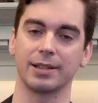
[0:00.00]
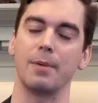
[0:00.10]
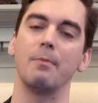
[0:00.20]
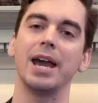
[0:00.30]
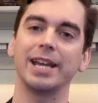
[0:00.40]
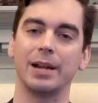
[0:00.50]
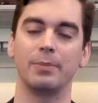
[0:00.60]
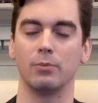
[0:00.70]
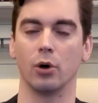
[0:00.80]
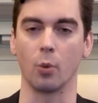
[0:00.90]
they may get a
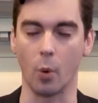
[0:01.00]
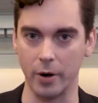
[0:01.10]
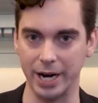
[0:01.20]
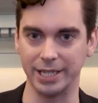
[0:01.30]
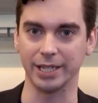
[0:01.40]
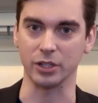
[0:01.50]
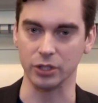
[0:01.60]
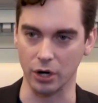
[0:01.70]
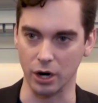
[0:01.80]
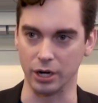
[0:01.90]
bit more worried,
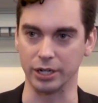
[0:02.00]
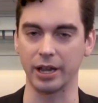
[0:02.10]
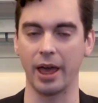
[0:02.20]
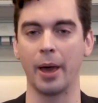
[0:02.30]
concerned,